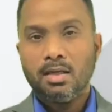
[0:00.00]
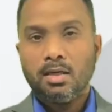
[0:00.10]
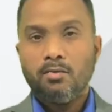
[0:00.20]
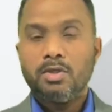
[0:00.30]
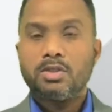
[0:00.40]

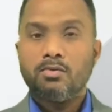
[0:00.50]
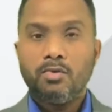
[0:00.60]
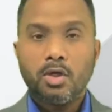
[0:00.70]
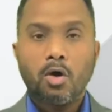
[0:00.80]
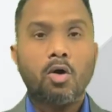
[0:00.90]
which
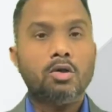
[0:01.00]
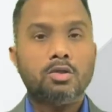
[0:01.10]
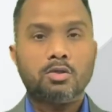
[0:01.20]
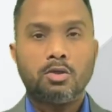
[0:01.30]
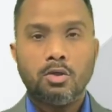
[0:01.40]
we all
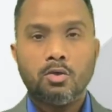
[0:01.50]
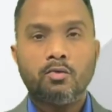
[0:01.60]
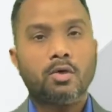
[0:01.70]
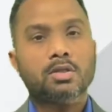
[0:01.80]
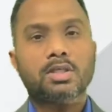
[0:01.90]
should know
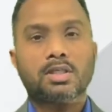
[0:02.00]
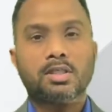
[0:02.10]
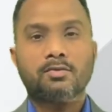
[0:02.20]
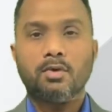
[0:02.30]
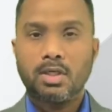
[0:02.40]
for a
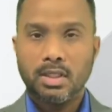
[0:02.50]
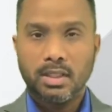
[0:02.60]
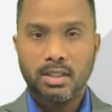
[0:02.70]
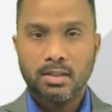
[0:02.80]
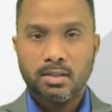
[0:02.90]
successful
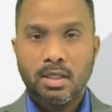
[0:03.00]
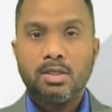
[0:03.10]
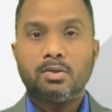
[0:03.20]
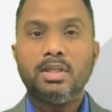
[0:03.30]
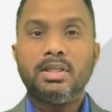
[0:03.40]
career.
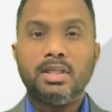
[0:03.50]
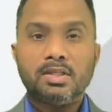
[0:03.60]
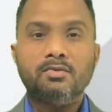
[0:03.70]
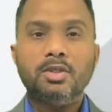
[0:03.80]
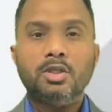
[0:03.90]
So in this
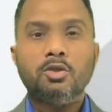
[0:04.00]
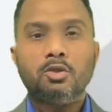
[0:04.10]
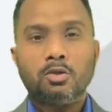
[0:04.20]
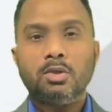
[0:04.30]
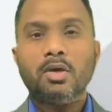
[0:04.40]
video
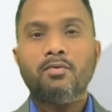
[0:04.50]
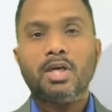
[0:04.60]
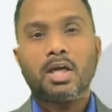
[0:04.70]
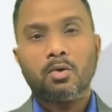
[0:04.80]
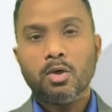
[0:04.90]
today we
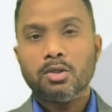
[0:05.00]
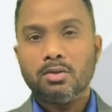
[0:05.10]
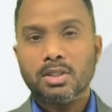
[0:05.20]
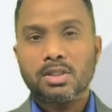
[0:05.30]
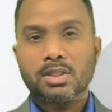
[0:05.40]
are going to
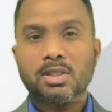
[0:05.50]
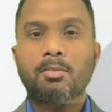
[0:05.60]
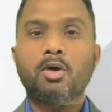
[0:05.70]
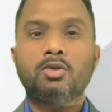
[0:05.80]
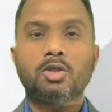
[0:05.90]
discuss
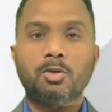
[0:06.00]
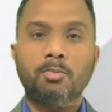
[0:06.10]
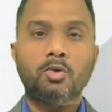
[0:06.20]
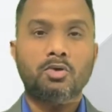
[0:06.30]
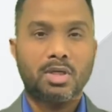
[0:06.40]
about
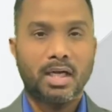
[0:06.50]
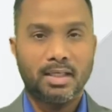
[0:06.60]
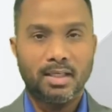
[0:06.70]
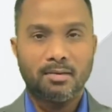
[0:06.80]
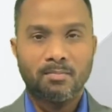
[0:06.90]
report
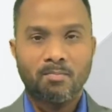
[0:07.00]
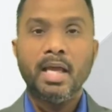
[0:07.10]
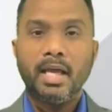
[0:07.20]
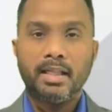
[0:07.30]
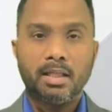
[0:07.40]
writing.
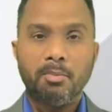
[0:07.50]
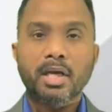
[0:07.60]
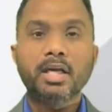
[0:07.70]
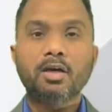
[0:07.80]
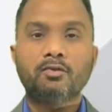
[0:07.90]
In the
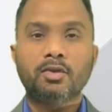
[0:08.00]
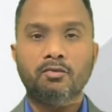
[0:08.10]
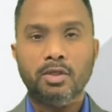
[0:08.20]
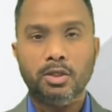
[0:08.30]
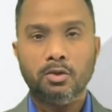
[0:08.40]
beginning of the
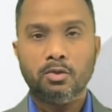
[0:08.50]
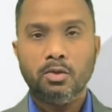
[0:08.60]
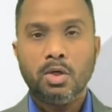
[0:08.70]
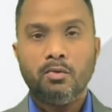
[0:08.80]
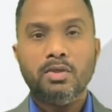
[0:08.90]
video,
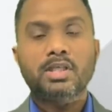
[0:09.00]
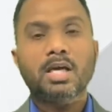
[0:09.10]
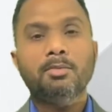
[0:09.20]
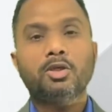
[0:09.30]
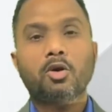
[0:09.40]
we shall
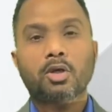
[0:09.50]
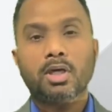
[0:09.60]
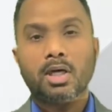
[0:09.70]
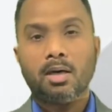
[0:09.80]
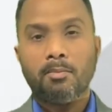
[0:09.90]
be
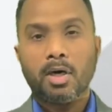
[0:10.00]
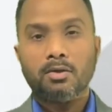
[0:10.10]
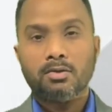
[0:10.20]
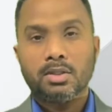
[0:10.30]
talking about